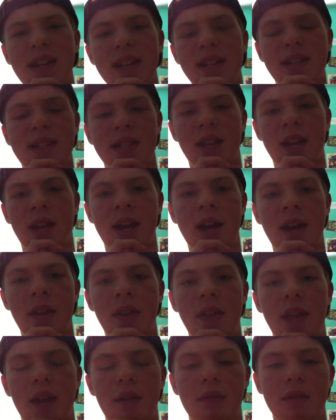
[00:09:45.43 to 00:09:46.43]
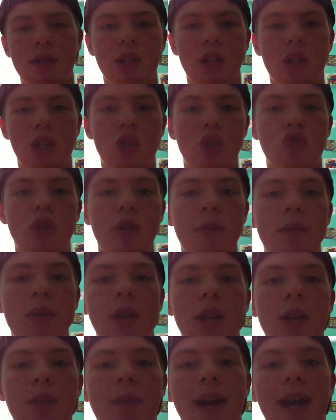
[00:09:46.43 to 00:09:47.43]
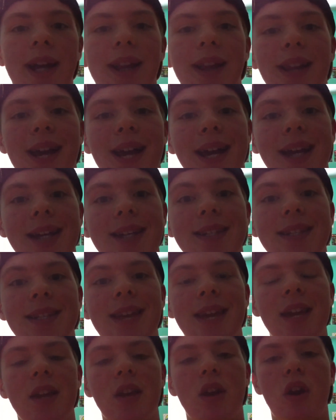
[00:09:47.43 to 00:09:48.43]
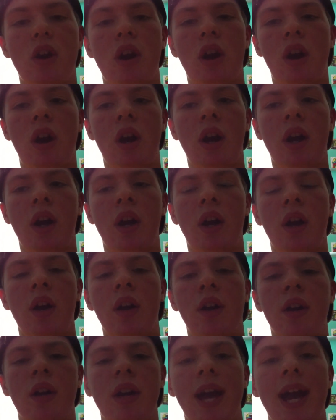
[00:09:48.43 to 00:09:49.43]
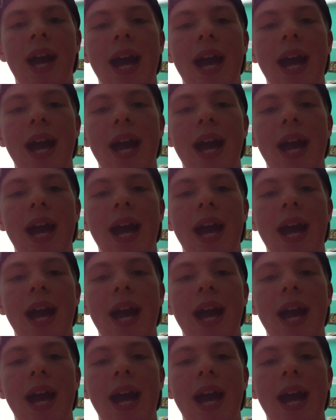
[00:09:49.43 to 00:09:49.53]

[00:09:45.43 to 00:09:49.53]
that I saw that was distributed by Lionsgate are